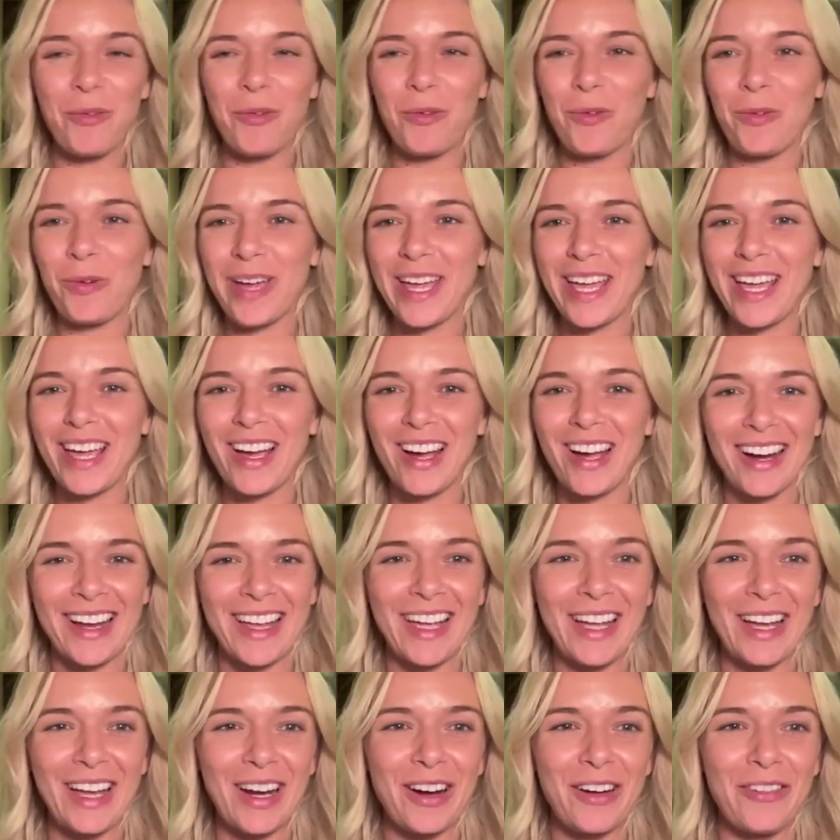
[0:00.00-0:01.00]
We are
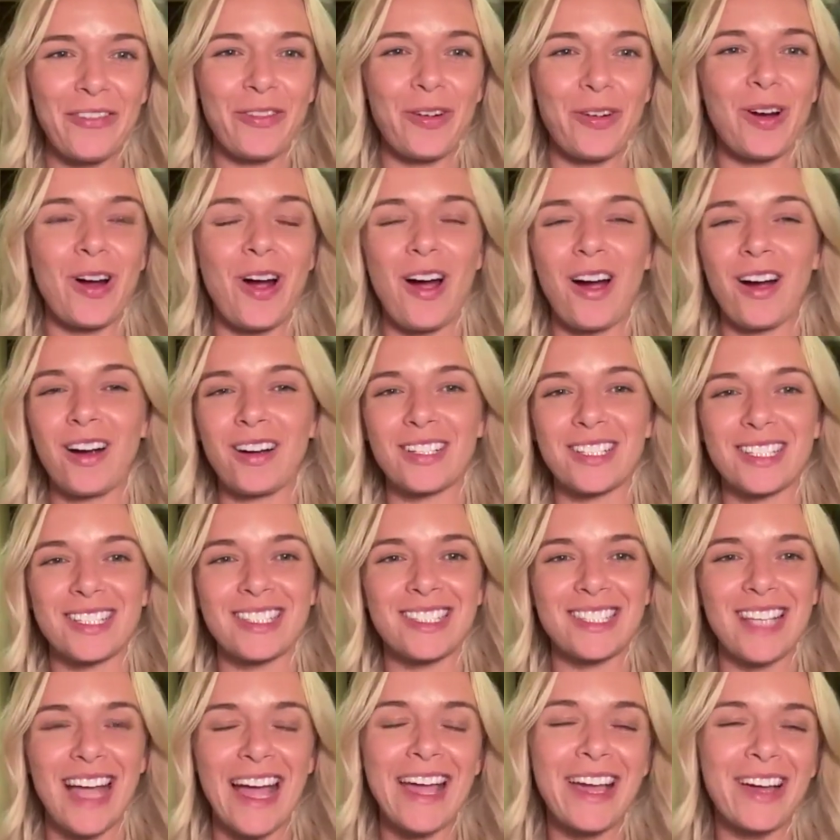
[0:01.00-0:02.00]
here for our
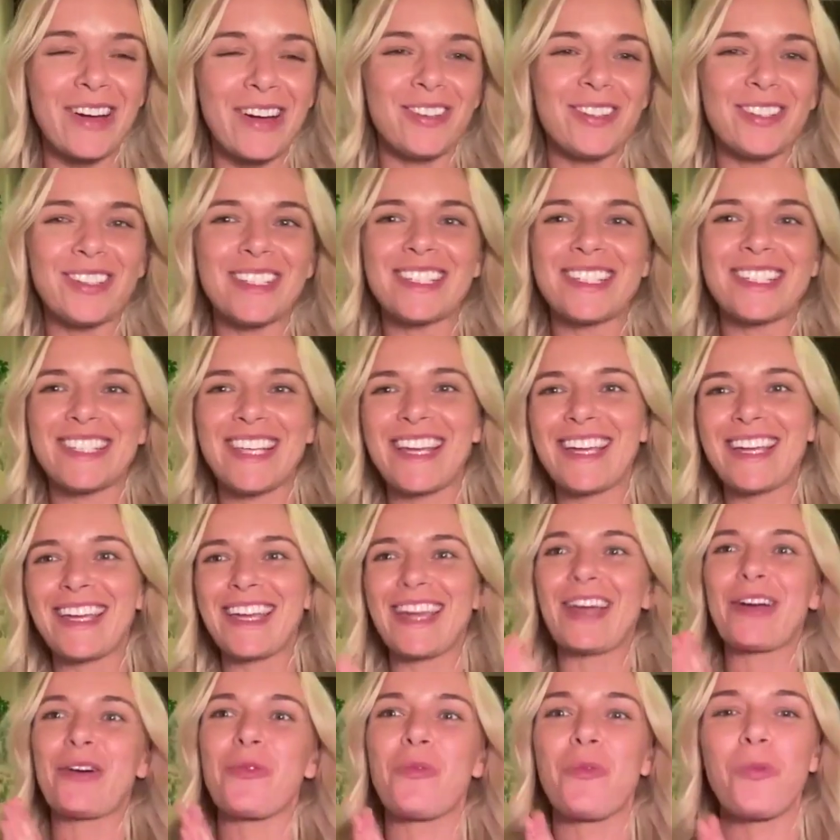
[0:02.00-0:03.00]
cycle
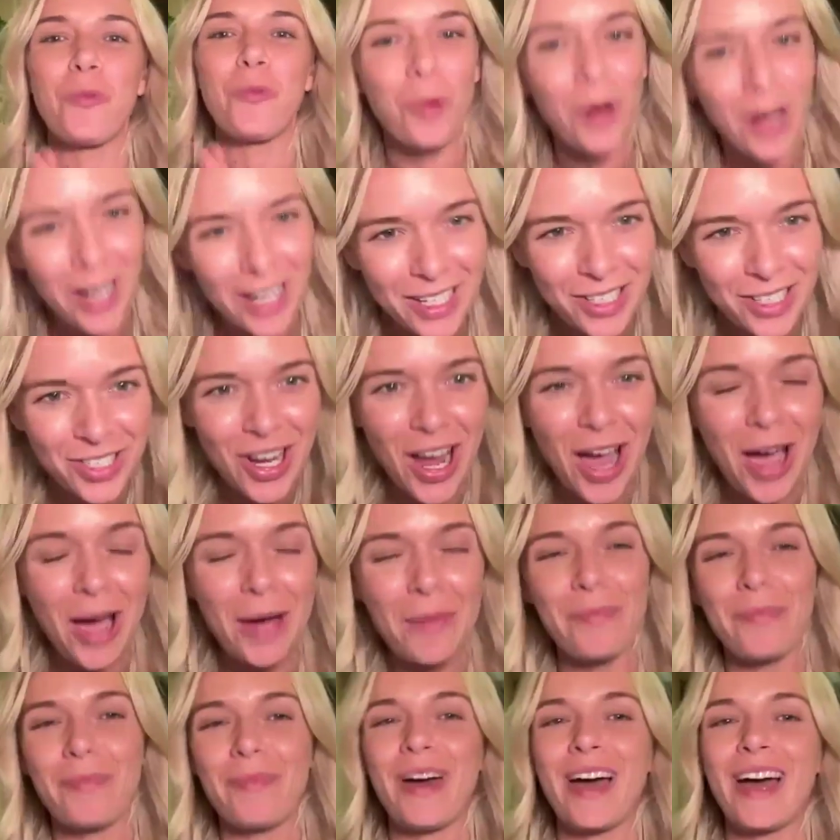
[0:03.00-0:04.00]
syncing
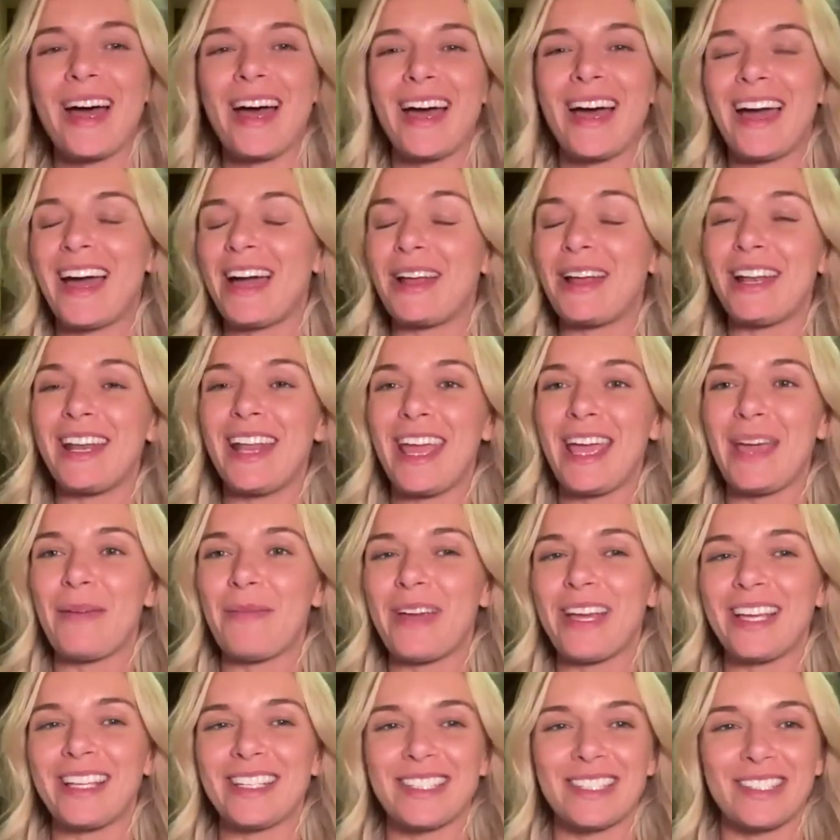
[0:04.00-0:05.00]
workshop. My
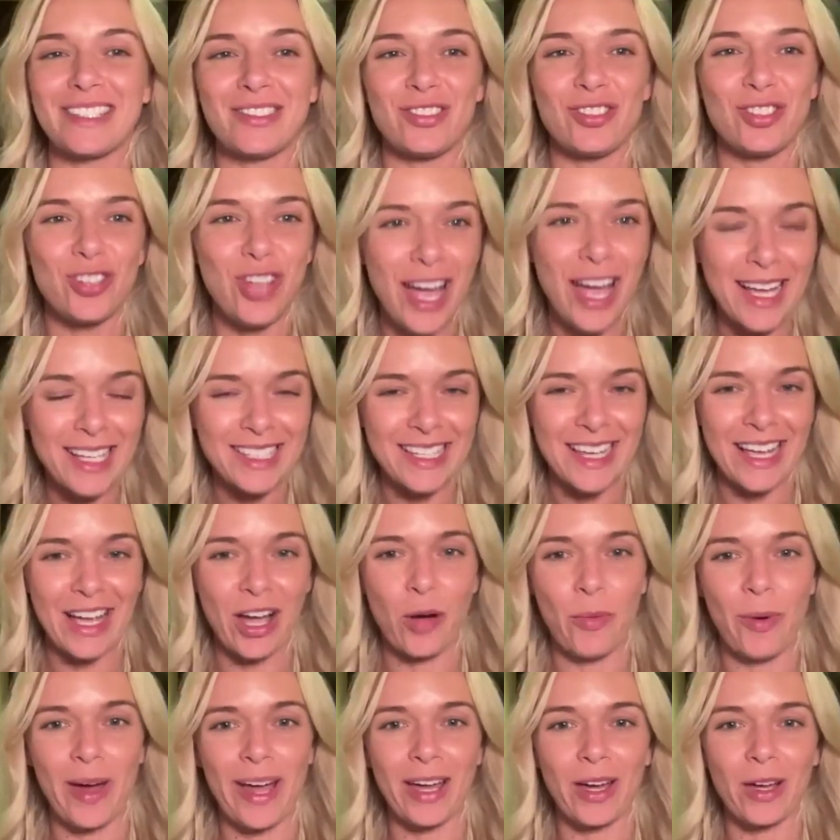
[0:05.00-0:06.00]
name is Jess. I
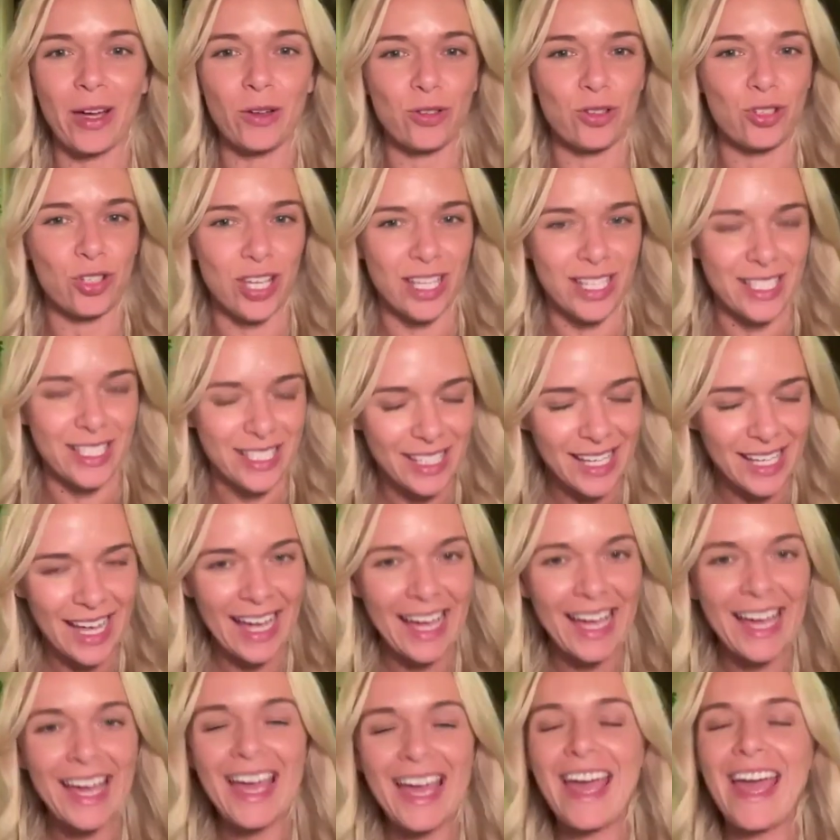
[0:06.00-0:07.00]
go by Coach Jess
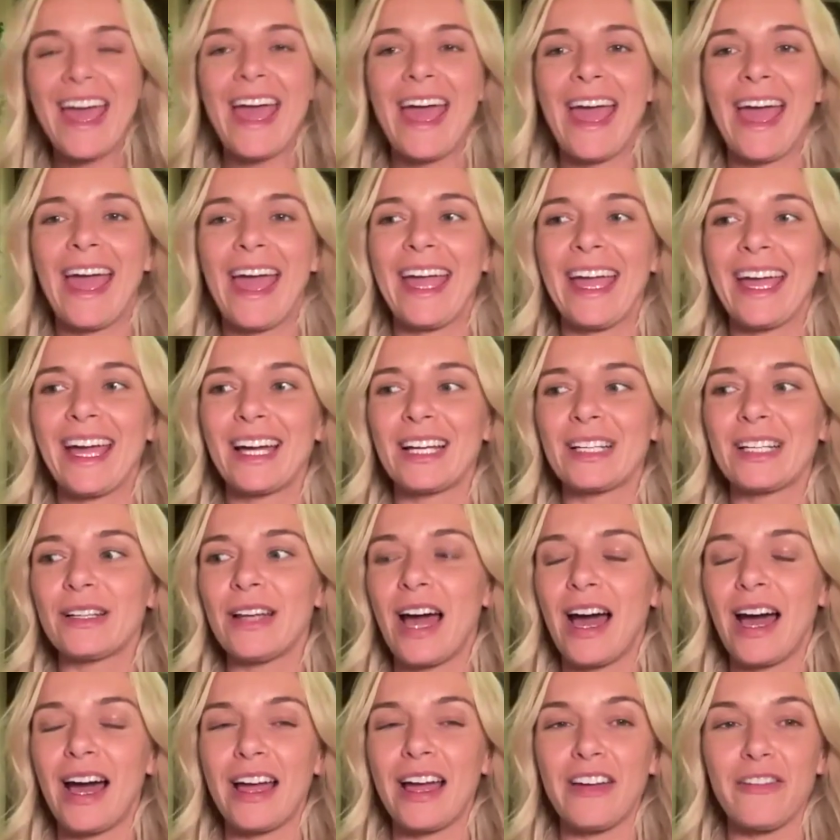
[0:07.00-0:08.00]
Lee,
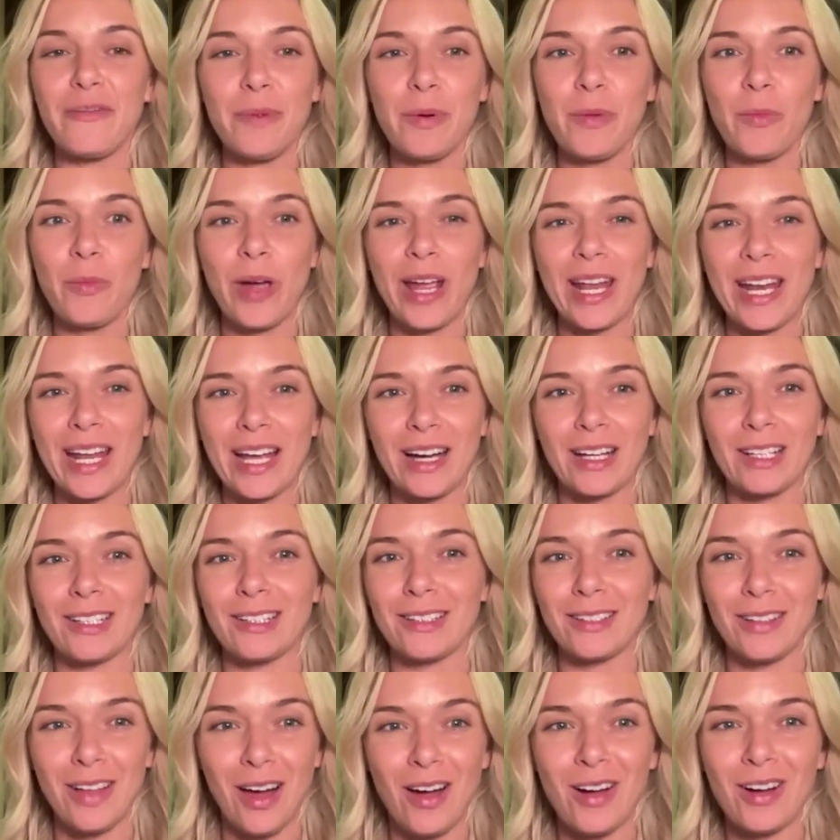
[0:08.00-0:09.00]
and I have been waiting a
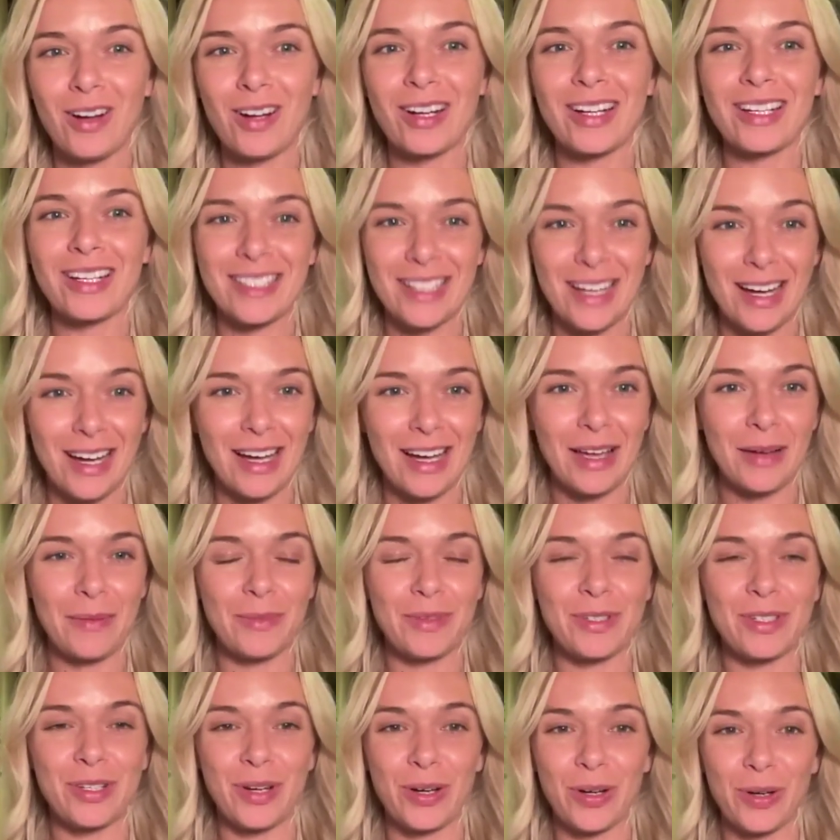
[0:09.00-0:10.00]
long
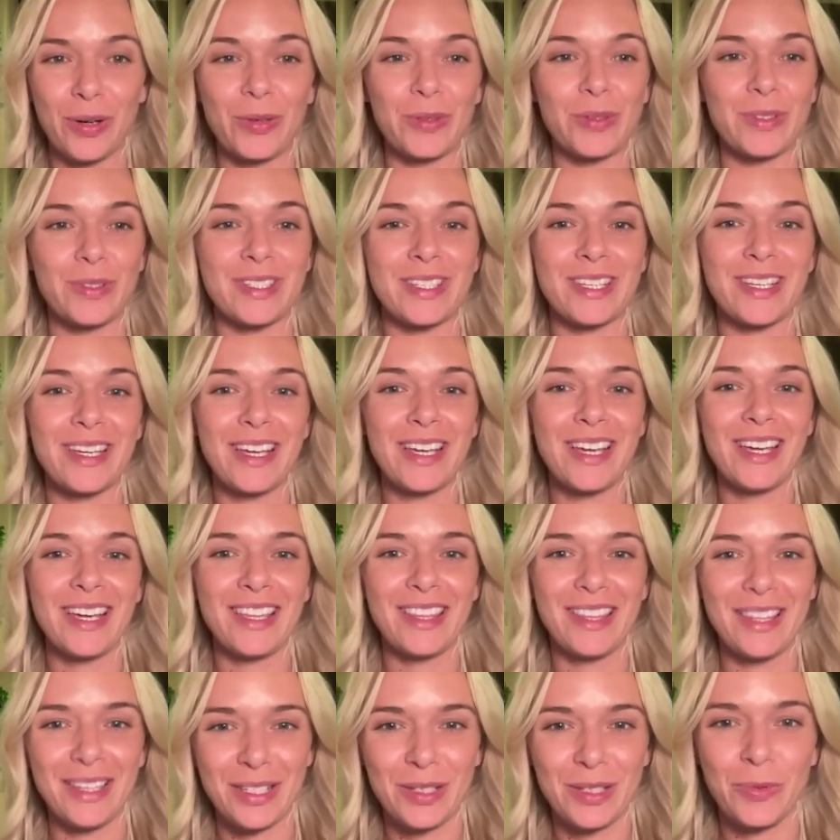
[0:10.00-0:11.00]
time to host
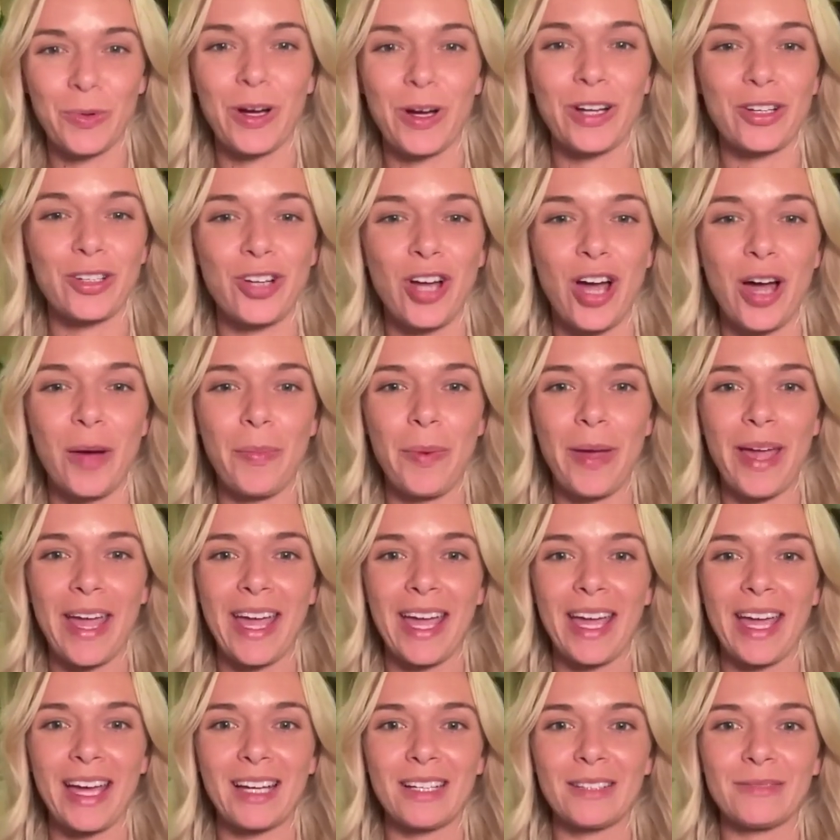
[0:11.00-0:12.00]
this workshop.
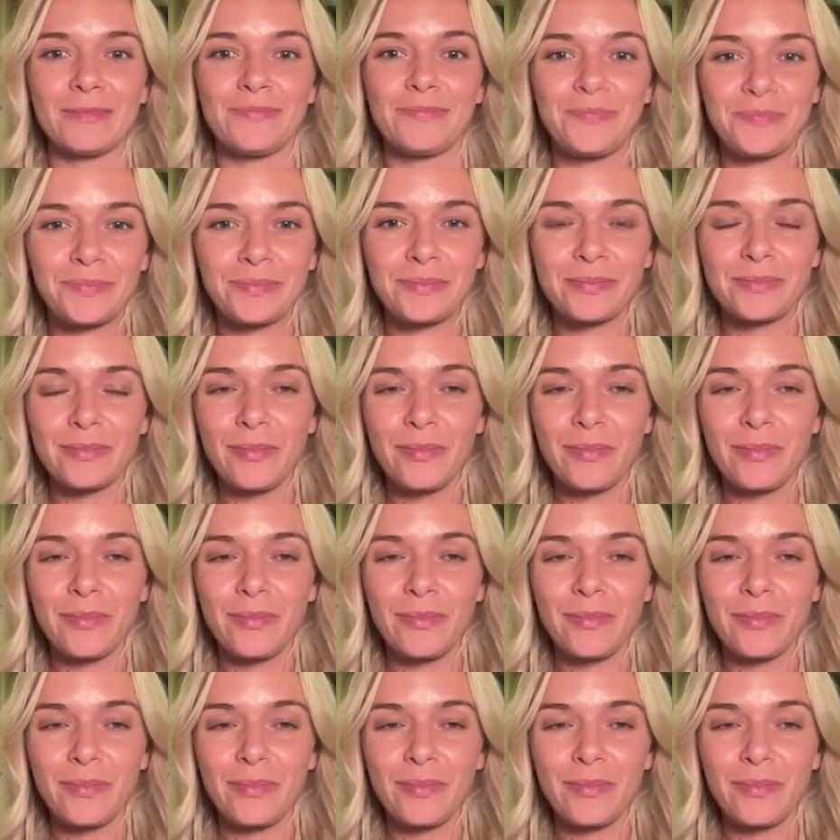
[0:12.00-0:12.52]
And